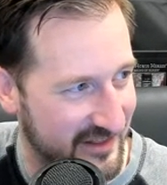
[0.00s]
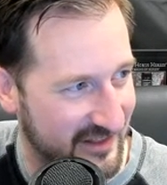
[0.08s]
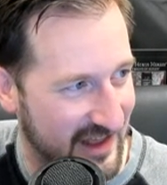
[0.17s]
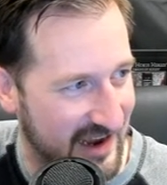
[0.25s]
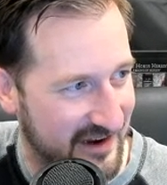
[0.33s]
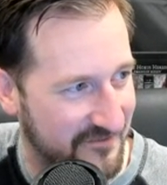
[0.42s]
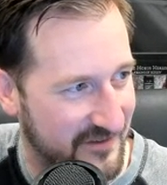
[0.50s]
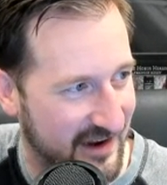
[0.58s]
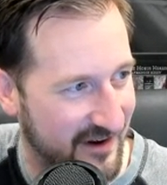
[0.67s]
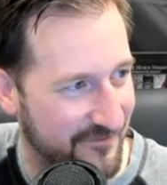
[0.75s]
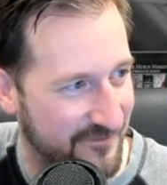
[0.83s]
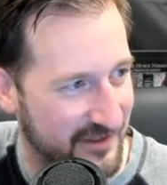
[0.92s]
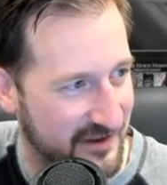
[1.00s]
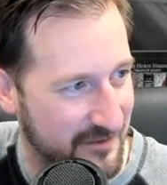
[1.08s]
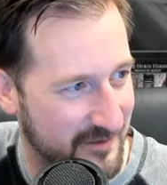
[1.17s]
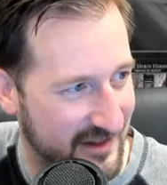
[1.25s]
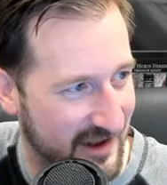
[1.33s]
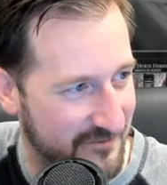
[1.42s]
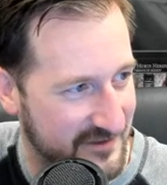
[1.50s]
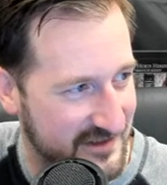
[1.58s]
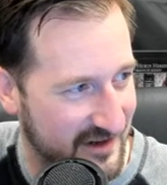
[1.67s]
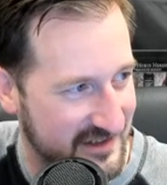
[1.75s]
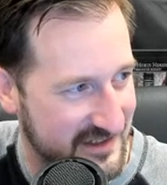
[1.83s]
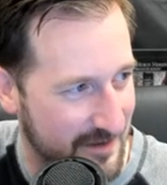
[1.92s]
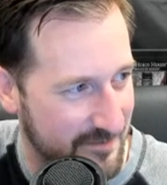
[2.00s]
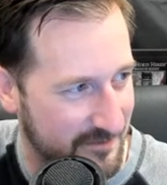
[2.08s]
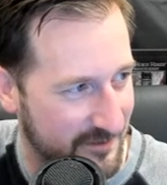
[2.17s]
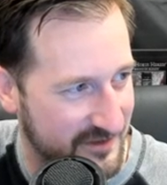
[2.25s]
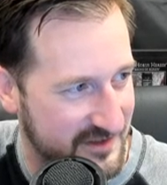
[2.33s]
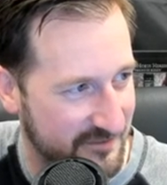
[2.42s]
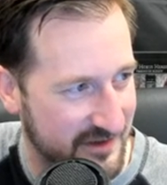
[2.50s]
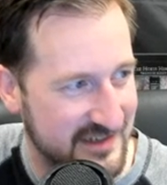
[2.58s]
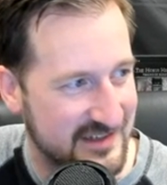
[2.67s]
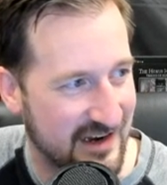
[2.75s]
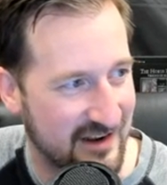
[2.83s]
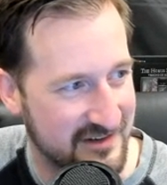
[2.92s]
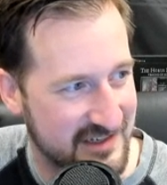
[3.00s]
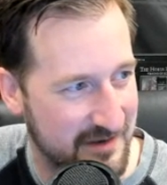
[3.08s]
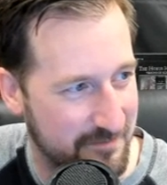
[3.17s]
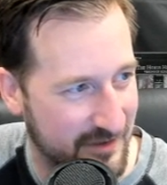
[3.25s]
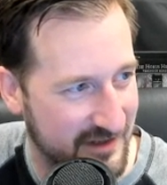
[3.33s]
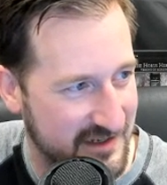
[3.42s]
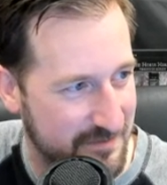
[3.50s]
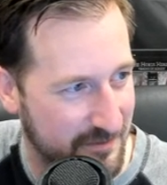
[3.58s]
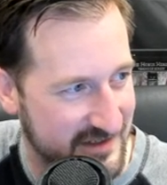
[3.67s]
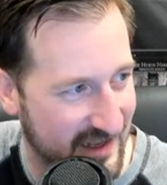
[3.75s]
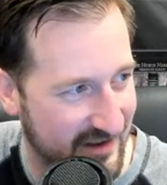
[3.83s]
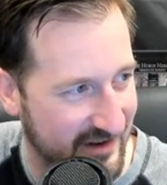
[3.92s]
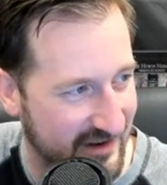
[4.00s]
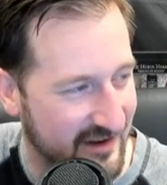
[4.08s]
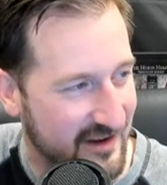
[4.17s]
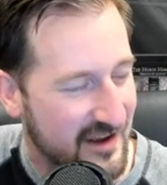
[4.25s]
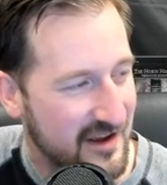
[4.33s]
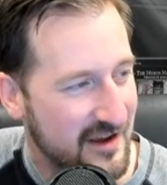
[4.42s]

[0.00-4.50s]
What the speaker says: The lack of care for the human life was unacceptable, so we set out to end police brutality.